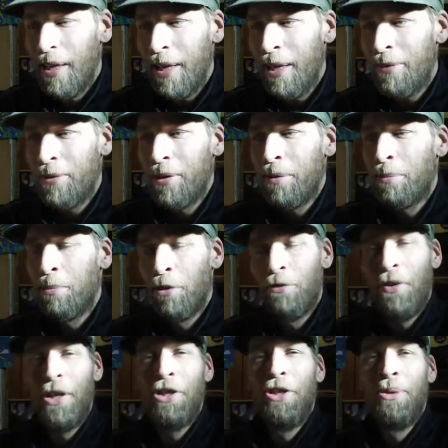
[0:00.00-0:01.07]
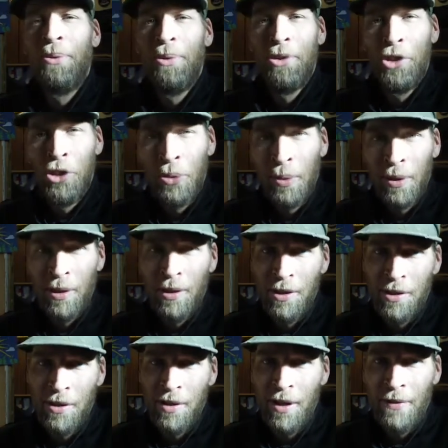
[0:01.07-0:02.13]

Even professional jewelers